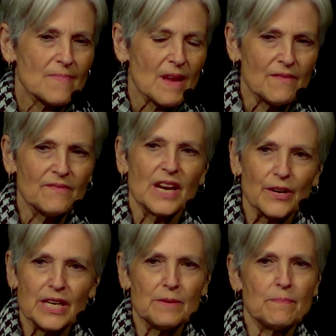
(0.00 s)

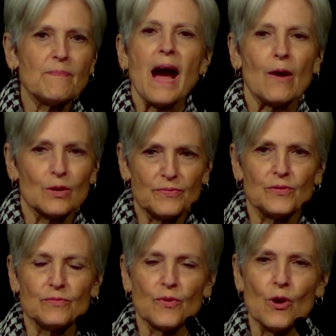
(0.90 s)
very powerful
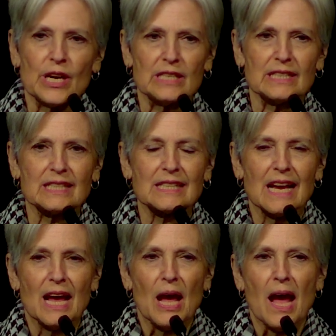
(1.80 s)
voice.
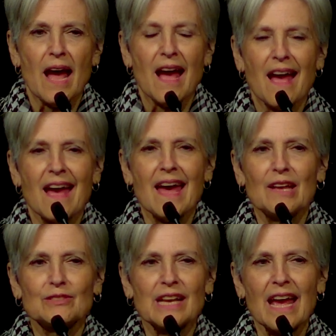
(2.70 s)

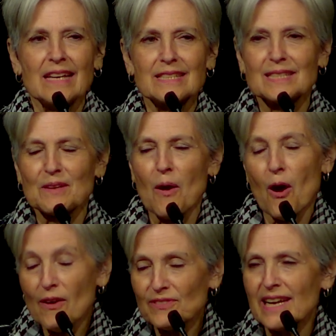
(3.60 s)
And as
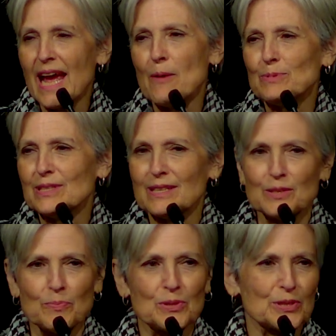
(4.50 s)
often happens in the
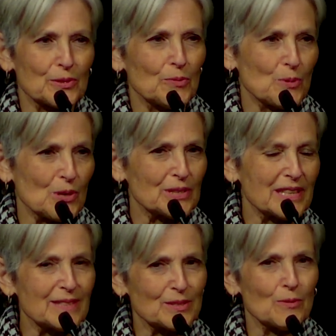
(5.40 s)
political world,
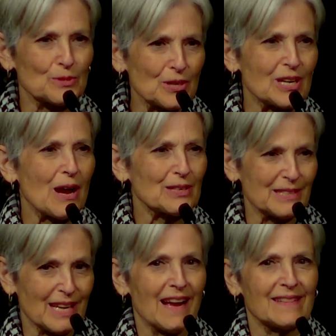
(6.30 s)
things don't turn out
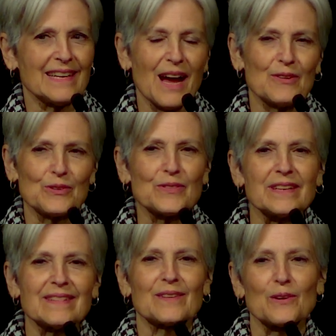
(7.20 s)
exactly how you think
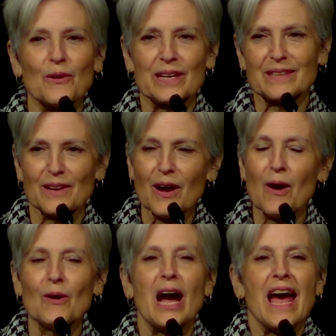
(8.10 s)
they're going to
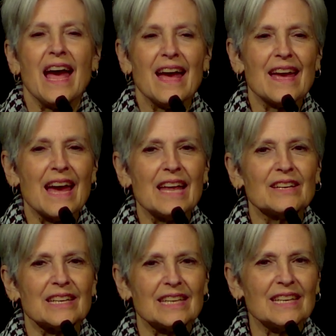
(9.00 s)
go. And
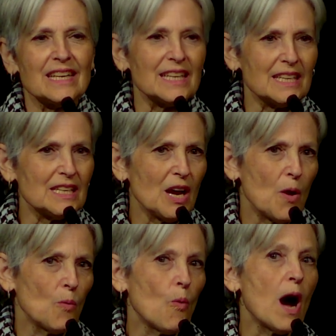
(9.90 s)
he
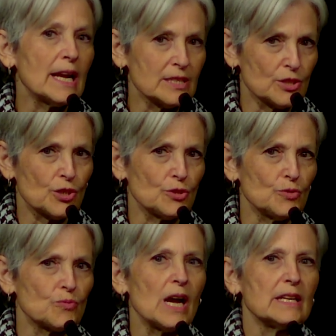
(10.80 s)
wanted to
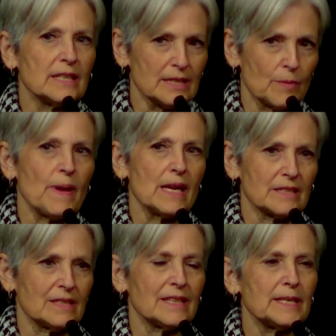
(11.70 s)
run
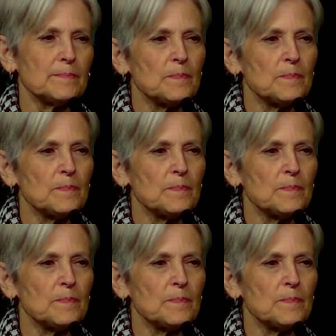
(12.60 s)
independently.